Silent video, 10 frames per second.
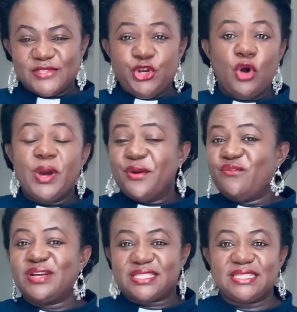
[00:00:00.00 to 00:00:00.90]
No one
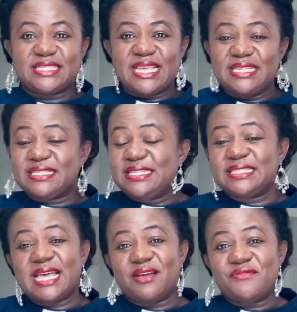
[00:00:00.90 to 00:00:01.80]
of us is
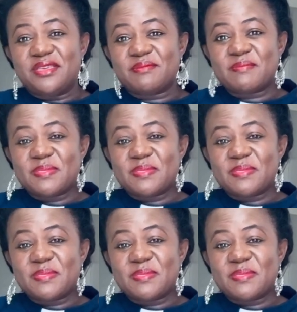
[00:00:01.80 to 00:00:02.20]
deserving,